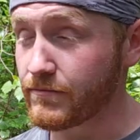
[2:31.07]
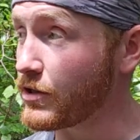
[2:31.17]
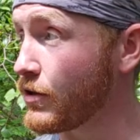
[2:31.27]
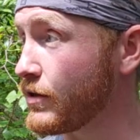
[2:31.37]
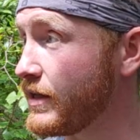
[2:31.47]

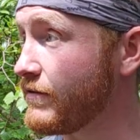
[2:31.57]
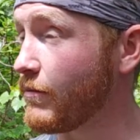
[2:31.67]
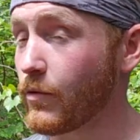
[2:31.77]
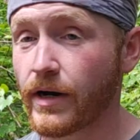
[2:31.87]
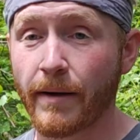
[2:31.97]
Currently,
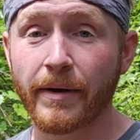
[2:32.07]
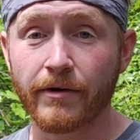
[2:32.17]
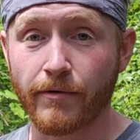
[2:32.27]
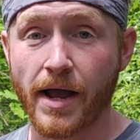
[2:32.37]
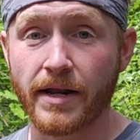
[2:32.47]
from where I'm at
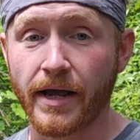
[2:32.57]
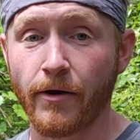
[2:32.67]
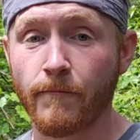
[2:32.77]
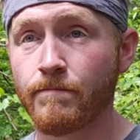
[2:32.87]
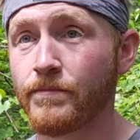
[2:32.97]
right
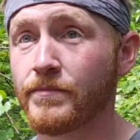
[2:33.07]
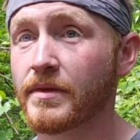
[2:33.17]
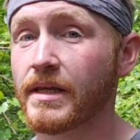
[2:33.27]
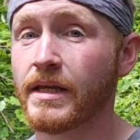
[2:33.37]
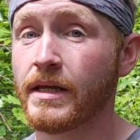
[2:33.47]
now,
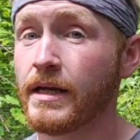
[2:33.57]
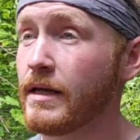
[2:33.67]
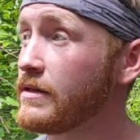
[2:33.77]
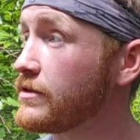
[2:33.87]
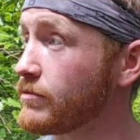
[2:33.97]

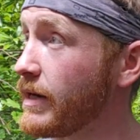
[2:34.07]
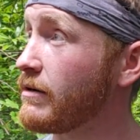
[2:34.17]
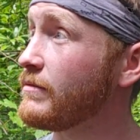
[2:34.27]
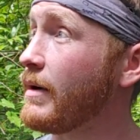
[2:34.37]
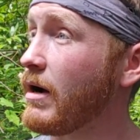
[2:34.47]

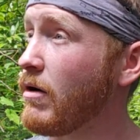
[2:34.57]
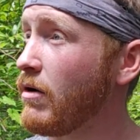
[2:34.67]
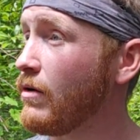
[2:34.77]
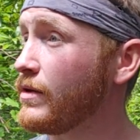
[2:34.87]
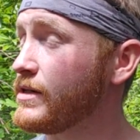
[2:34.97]
surrounded by
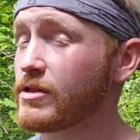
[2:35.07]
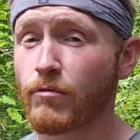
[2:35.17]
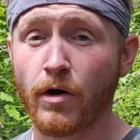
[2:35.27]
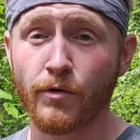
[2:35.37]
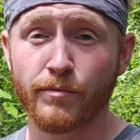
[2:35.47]
all this
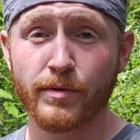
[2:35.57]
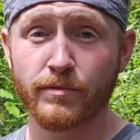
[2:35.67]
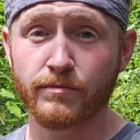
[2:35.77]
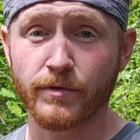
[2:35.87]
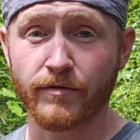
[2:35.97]
swamp,
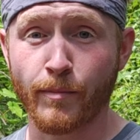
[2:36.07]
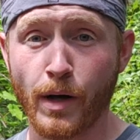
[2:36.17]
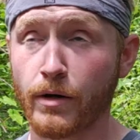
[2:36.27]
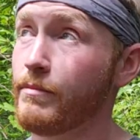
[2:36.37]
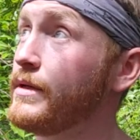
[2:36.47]
river
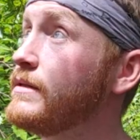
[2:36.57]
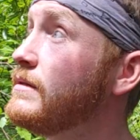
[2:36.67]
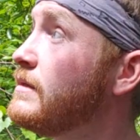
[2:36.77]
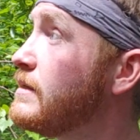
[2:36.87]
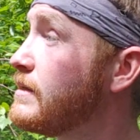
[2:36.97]
bottom, and
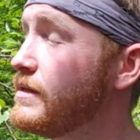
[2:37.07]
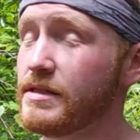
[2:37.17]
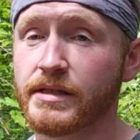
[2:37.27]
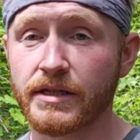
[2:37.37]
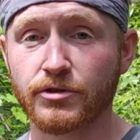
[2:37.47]
these
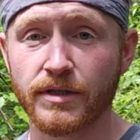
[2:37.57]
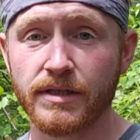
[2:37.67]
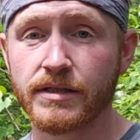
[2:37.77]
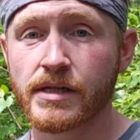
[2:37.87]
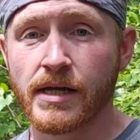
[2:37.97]
thick
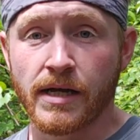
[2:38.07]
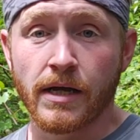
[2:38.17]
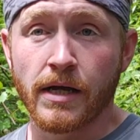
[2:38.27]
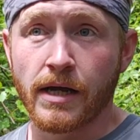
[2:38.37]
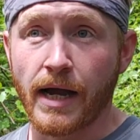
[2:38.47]

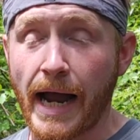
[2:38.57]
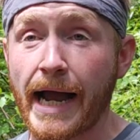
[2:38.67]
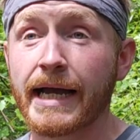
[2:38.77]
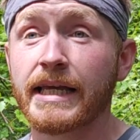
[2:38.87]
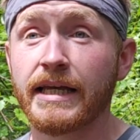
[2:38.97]
trees,
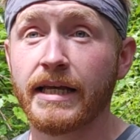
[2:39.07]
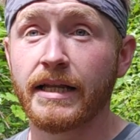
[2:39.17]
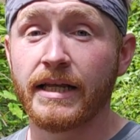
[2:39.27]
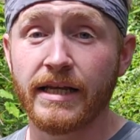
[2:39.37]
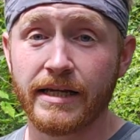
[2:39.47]
I
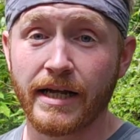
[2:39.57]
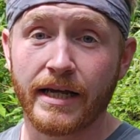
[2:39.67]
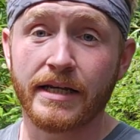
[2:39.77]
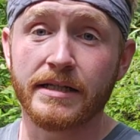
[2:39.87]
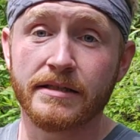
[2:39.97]
can hit
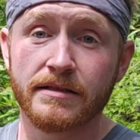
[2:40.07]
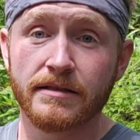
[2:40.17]
a